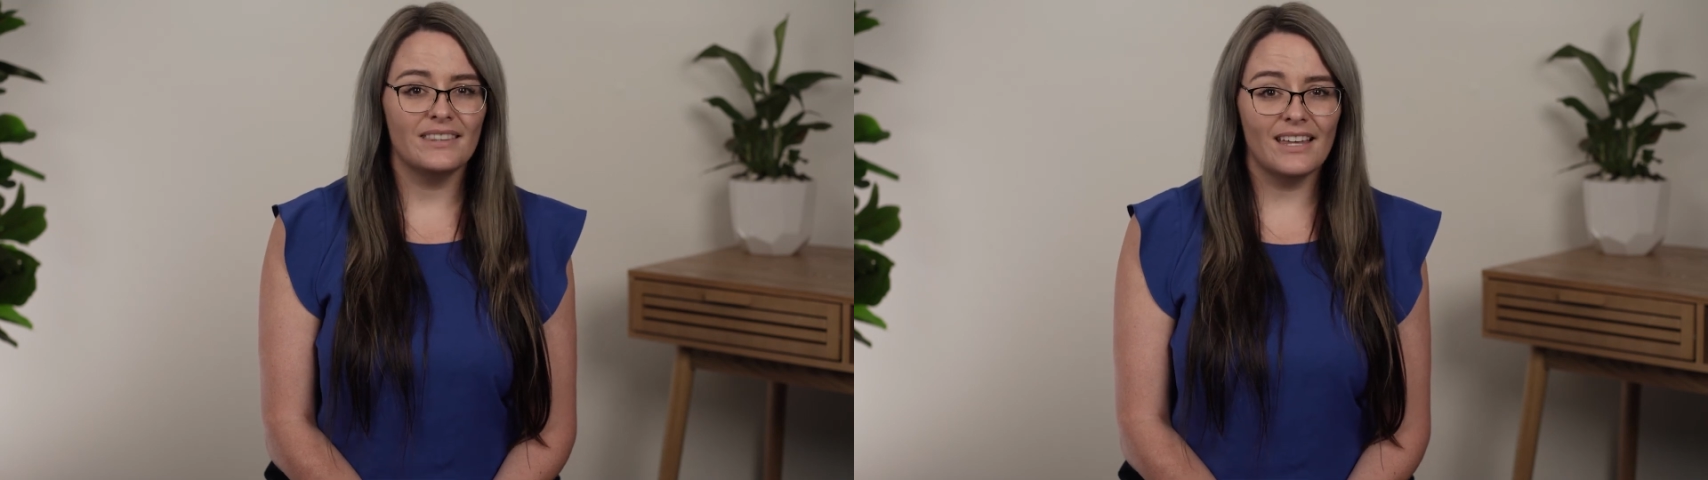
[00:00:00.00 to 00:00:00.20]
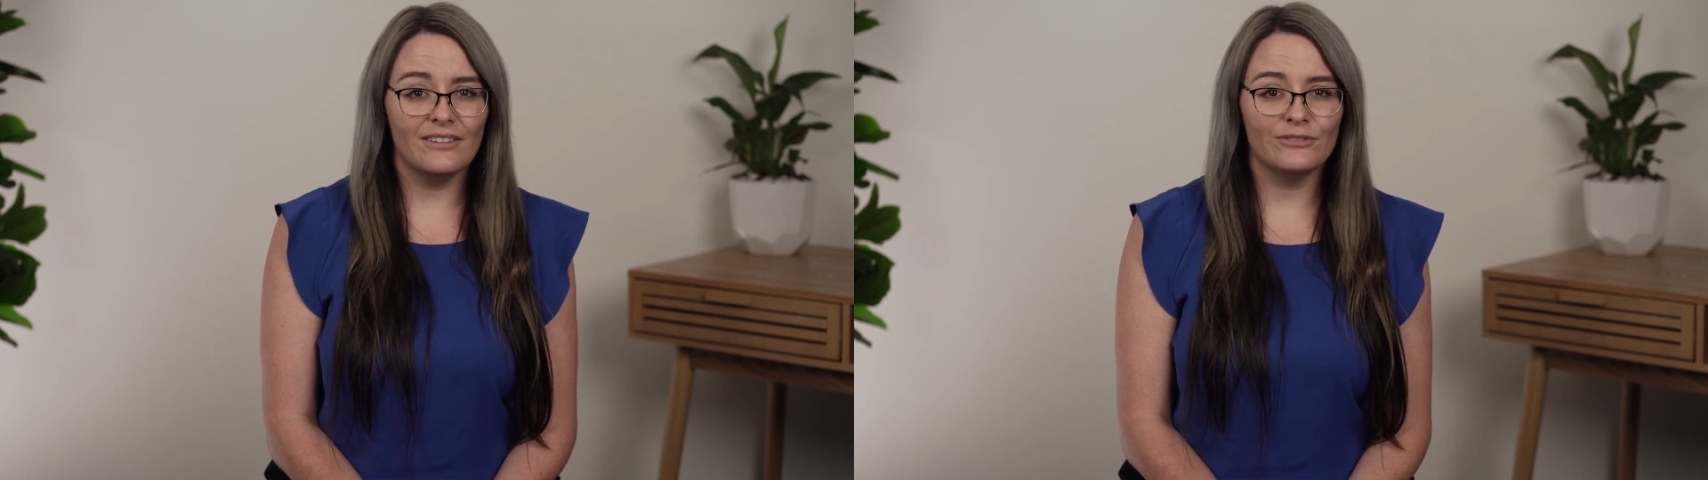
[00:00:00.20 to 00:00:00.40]

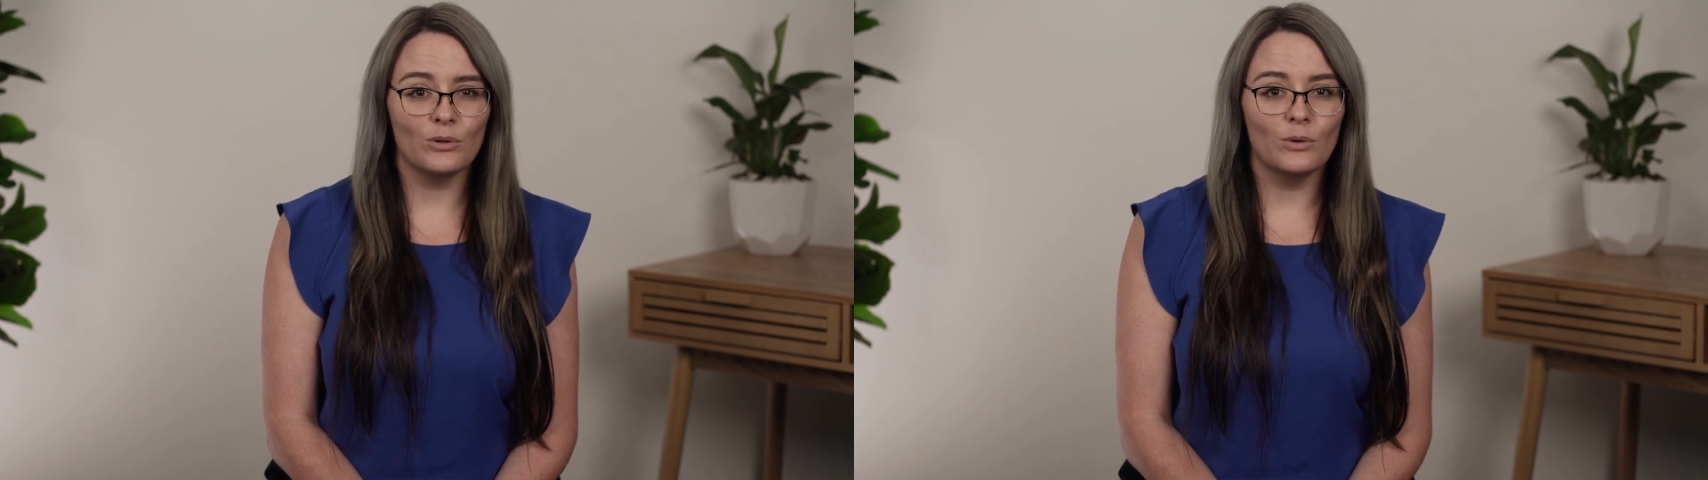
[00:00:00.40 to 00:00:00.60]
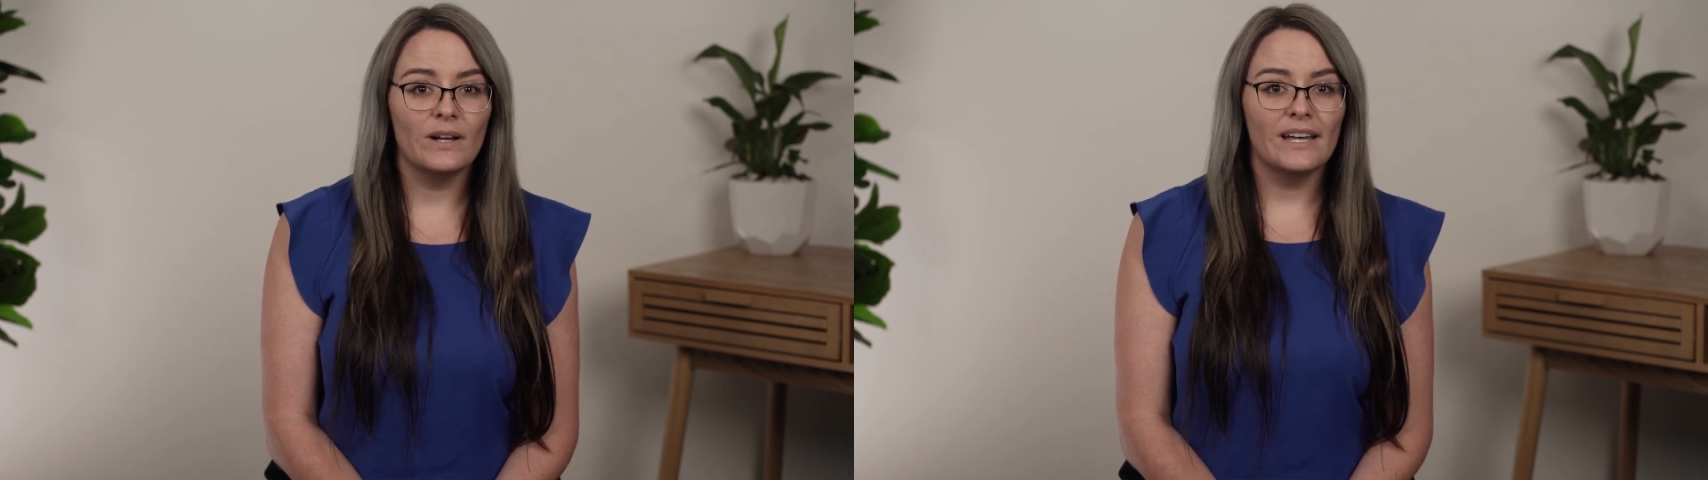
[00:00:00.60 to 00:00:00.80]

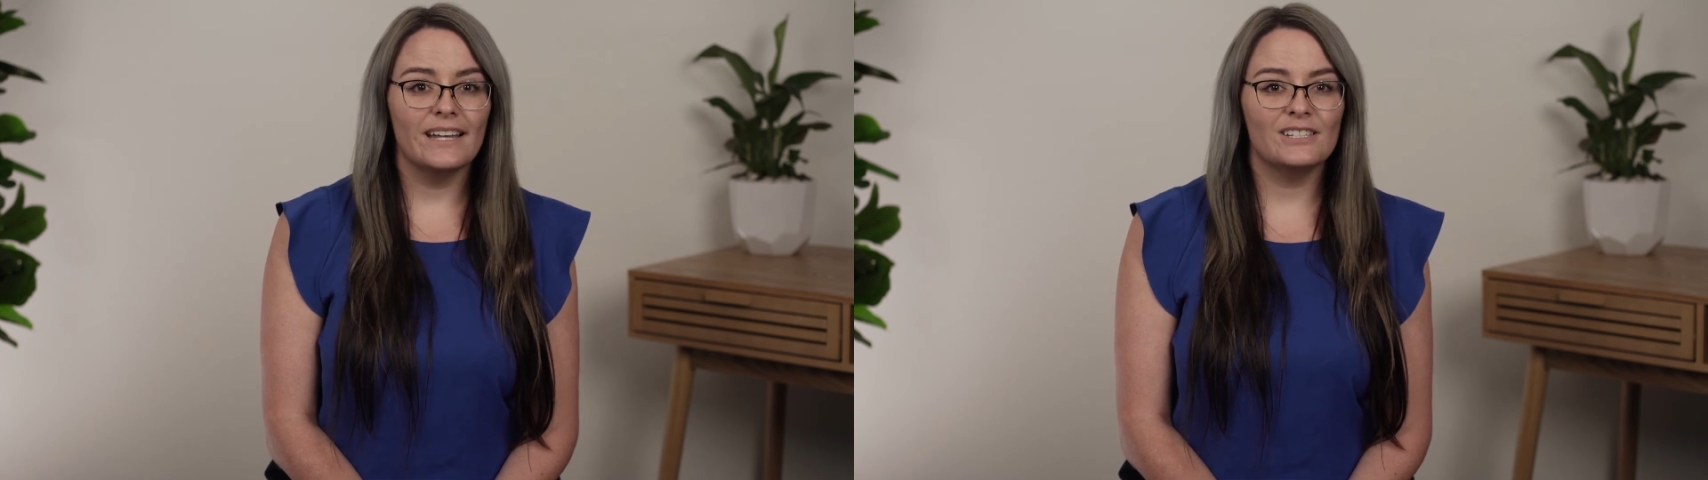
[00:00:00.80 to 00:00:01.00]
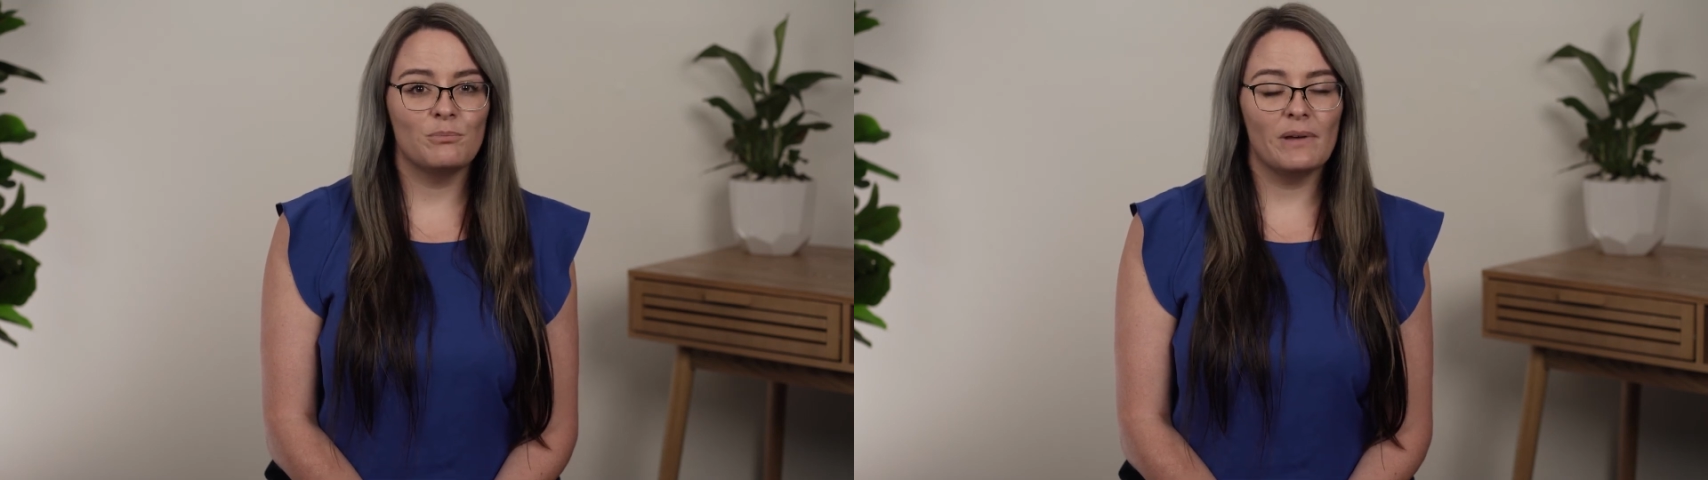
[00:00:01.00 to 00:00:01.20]
Therefore,
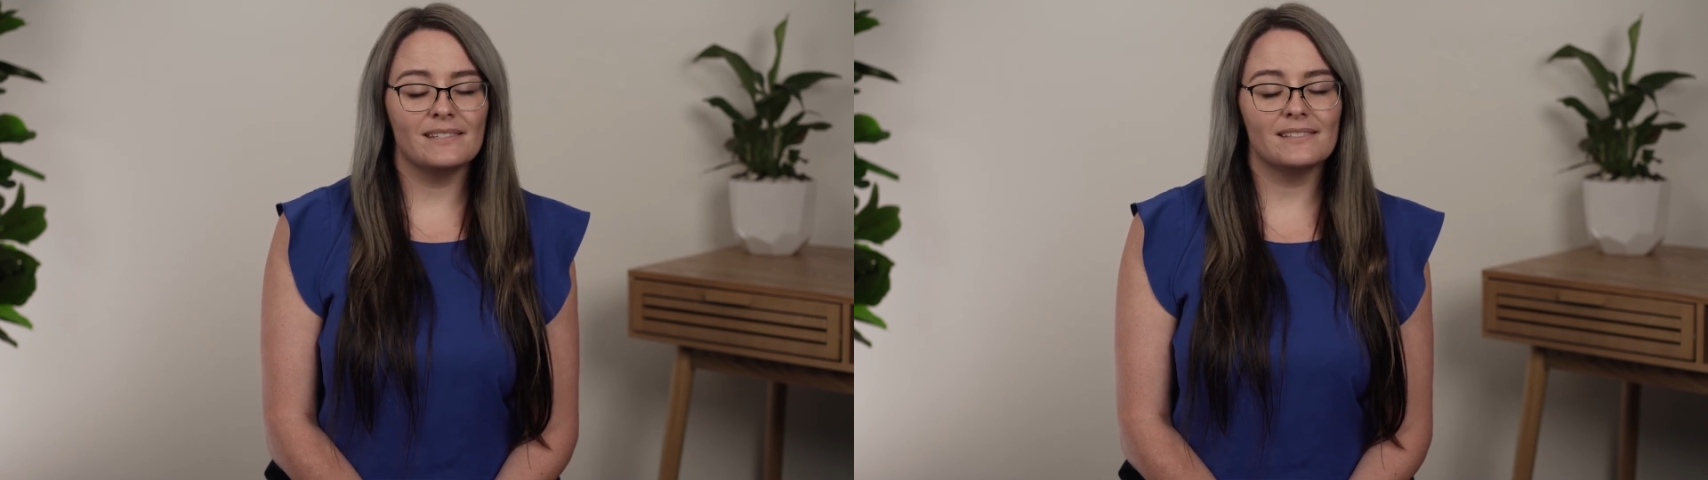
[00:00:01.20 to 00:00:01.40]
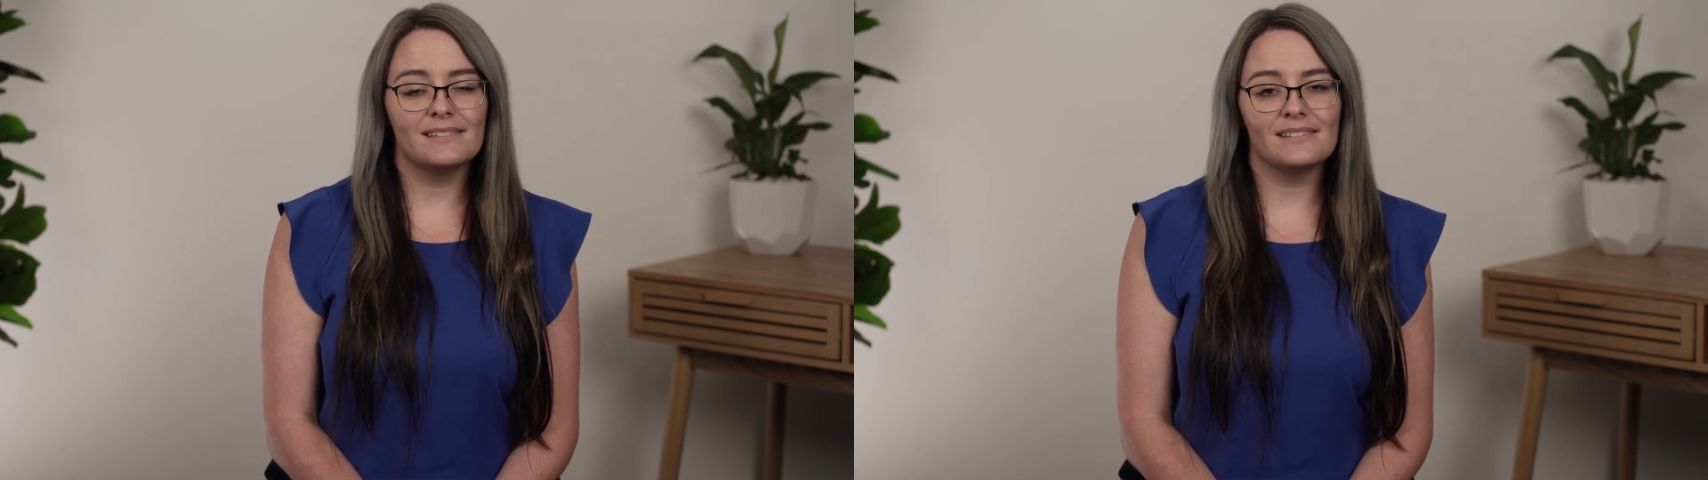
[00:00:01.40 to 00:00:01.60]
it's best to